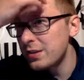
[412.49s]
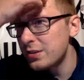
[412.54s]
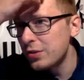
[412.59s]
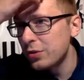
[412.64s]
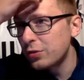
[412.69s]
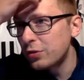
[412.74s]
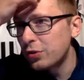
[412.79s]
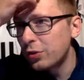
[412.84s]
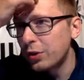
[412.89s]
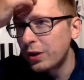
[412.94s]

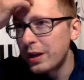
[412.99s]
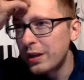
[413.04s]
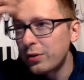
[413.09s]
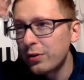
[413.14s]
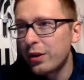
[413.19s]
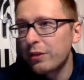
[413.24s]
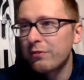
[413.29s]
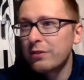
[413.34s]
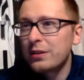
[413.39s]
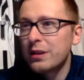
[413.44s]
So Torino
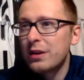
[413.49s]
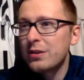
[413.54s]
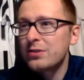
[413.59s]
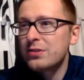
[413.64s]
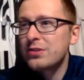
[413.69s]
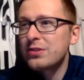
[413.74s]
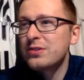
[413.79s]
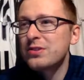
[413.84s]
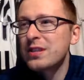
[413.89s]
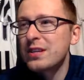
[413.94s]
have
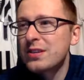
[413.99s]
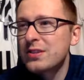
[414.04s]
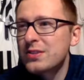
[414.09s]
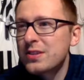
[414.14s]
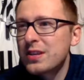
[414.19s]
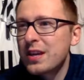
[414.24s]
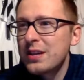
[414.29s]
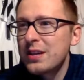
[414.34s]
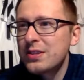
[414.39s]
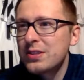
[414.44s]
announced 6
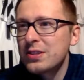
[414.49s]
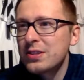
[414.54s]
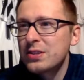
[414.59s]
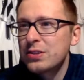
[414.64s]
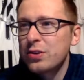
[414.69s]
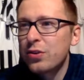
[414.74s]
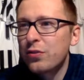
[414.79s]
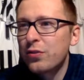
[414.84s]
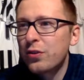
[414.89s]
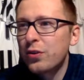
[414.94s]
cases
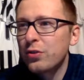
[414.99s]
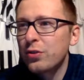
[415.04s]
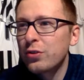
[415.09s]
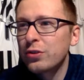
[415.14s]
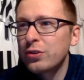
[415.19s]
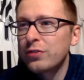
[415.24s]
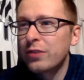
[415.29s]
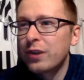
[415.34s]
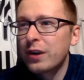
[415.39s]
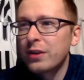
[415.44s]
of
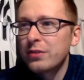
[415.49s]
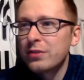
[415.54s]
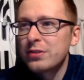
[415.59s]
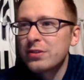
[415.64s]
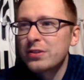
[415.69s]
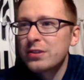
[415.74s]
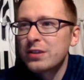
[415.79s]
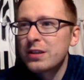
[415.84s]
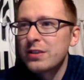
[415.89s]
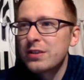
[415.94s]

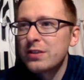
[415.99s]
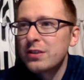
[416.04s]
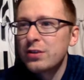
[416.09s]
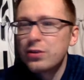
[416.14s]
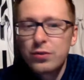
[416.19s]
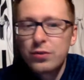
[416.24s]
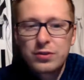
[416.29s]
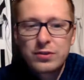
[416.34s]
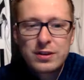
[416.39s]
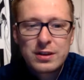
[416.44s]
coronavirus in the
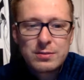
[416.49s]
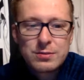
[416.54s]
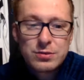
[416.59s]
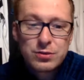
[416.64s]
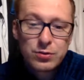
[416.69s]
youth team.